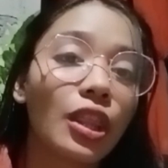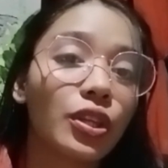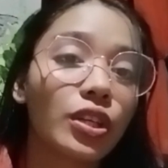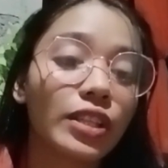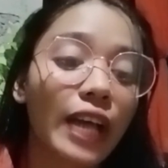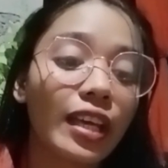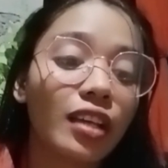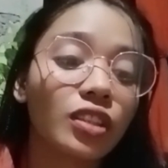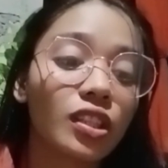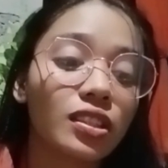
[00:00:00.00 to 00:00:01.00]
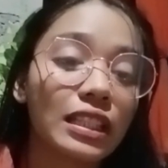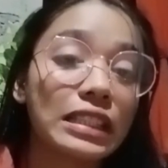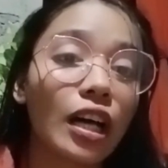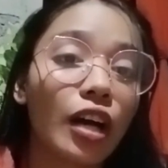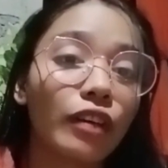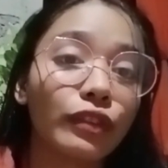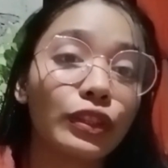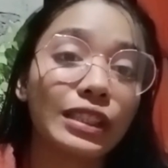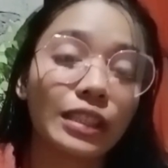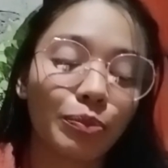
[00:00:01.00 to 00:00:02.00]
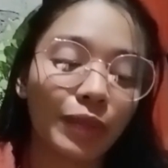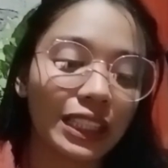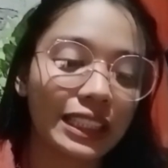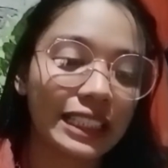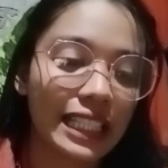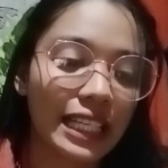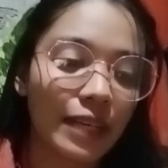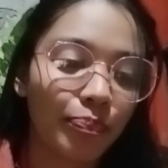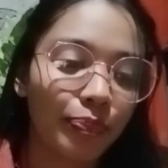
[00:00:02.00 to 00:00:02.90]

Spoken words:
to their diagnosis of a disability.